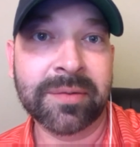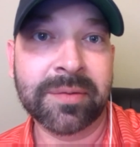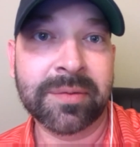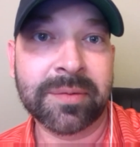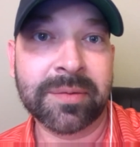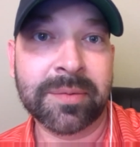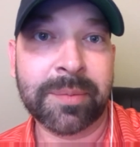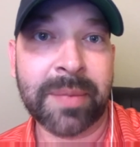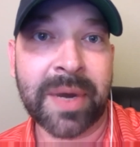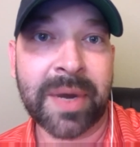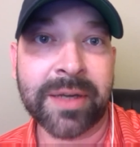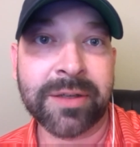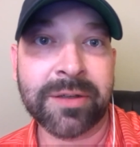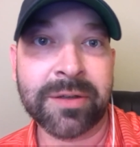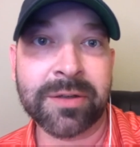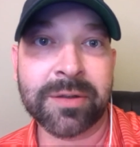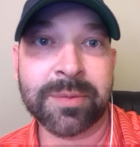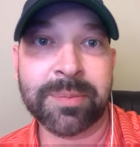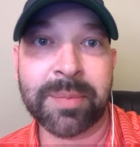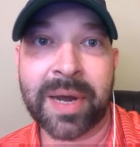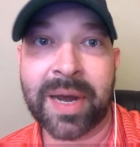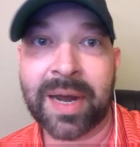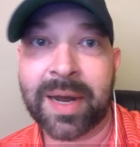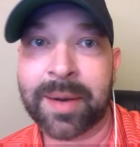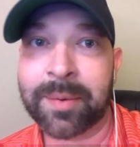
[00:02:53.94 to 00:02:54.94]

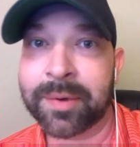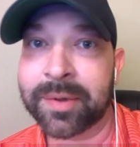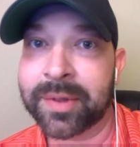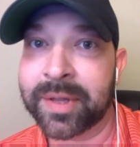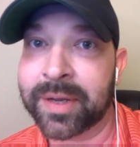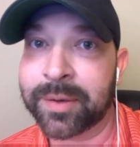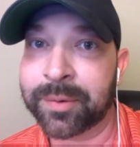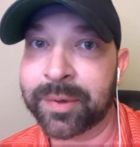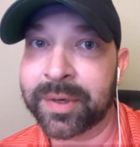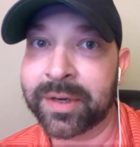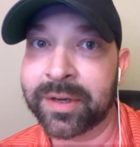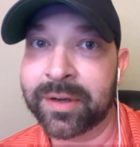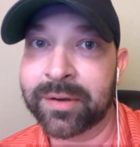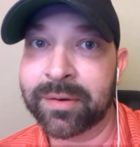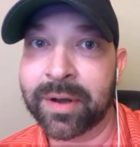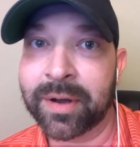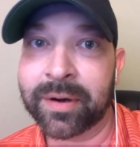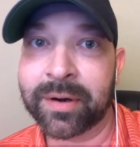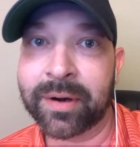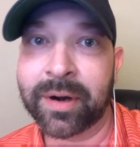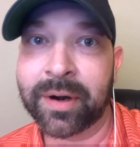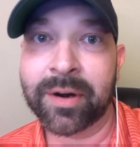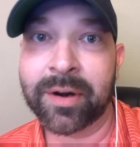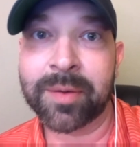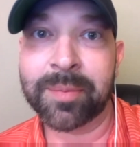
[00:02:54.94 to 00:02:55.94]
Masters Bible that we do on
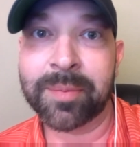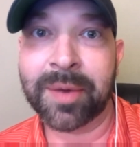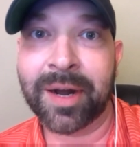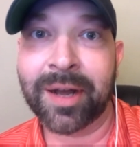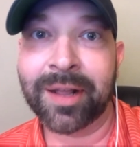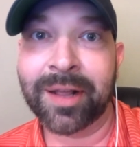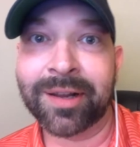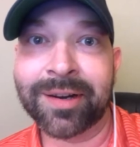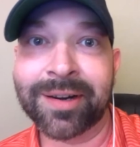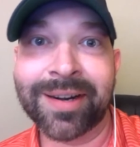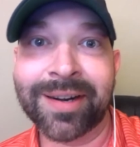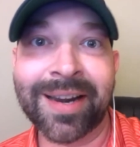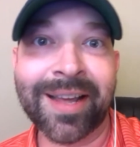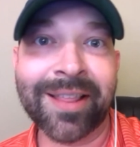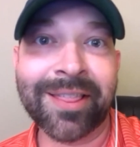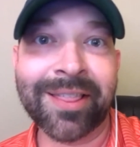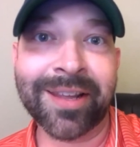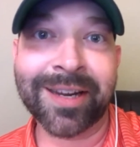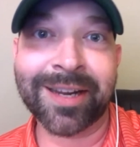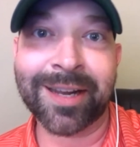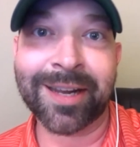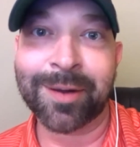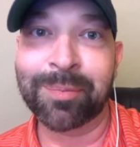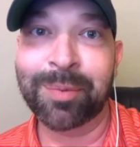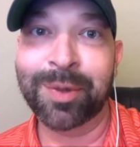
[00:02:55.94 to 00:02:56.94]
Rotoballer, and I
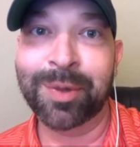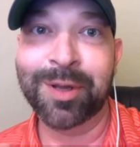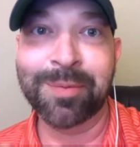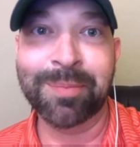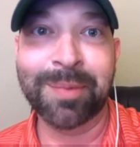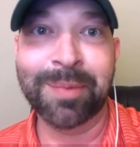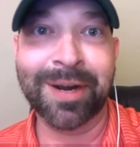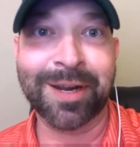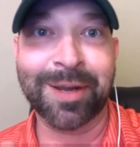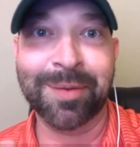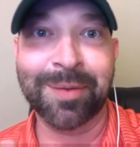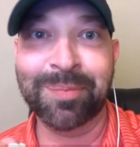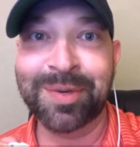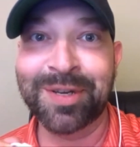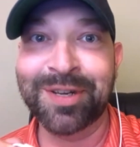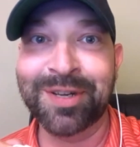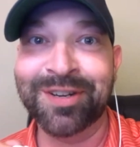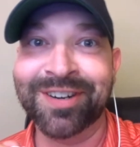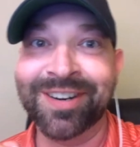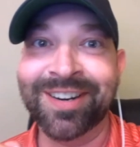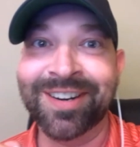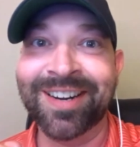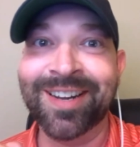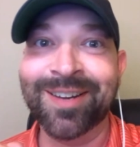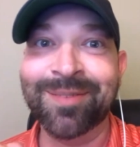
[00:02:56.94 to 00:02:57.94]
think I blew my
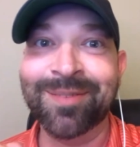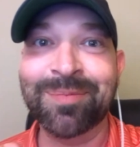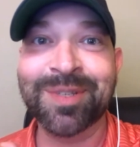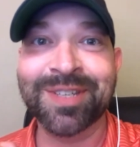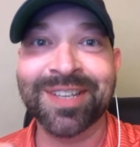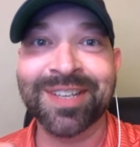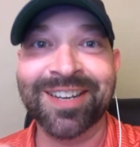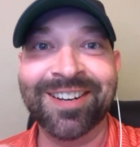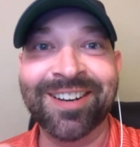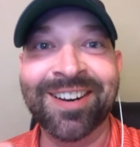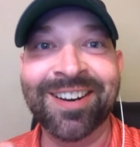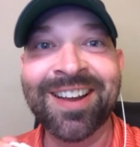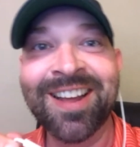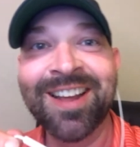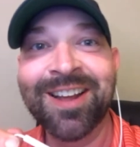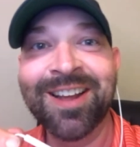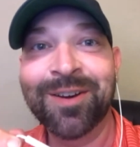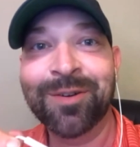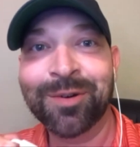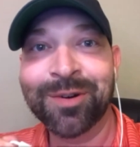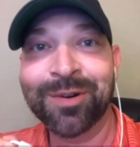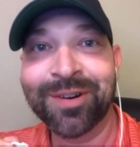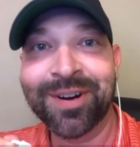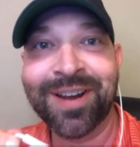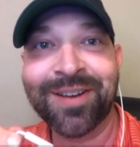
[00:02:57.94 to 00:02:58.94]
computer up. So
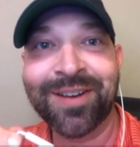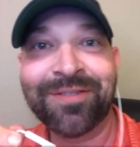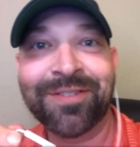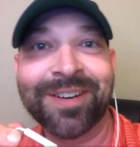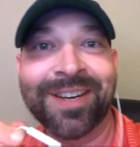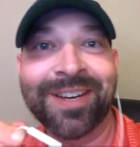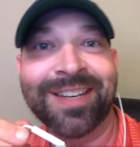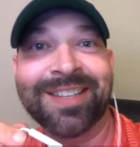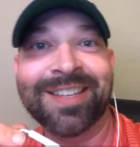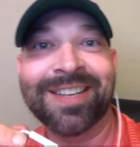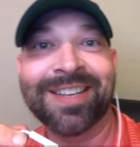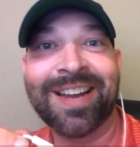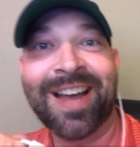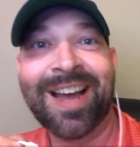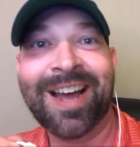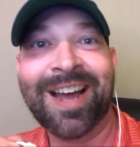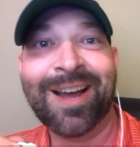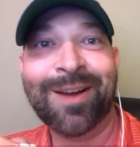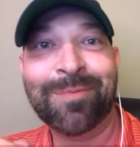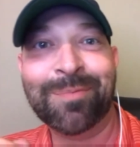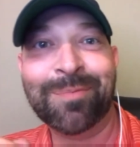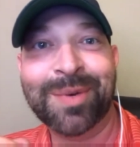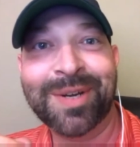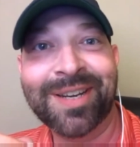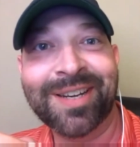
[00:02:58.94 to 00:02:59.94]
we're roughing it tonight,
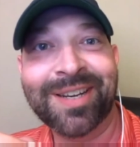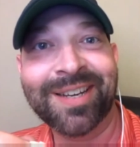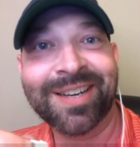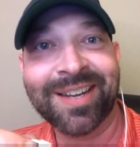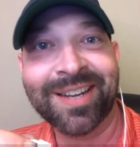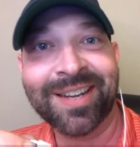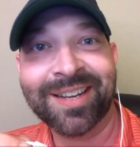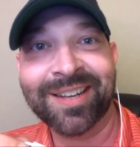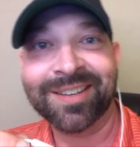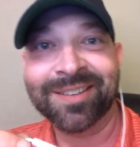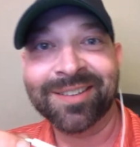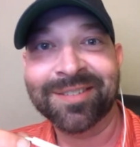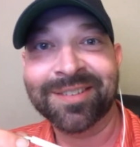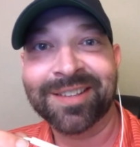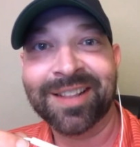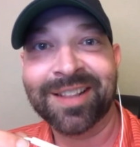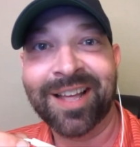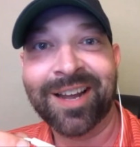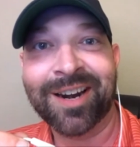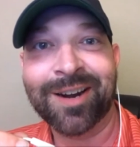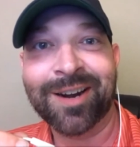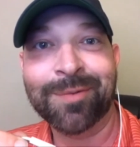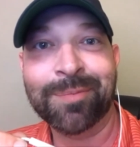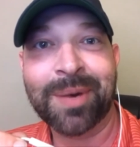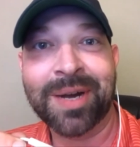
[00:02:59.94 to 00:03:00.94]
but
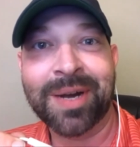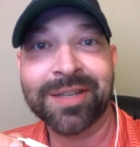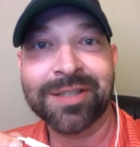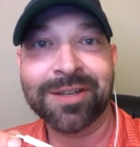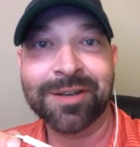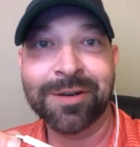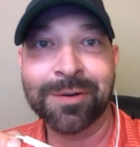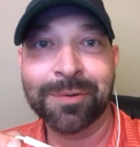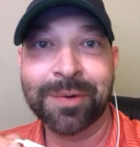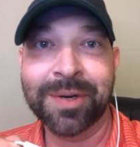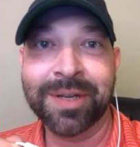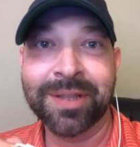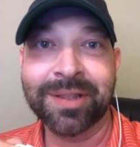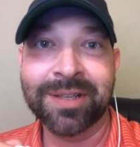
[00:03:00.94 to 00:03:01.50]
glad everybody's here with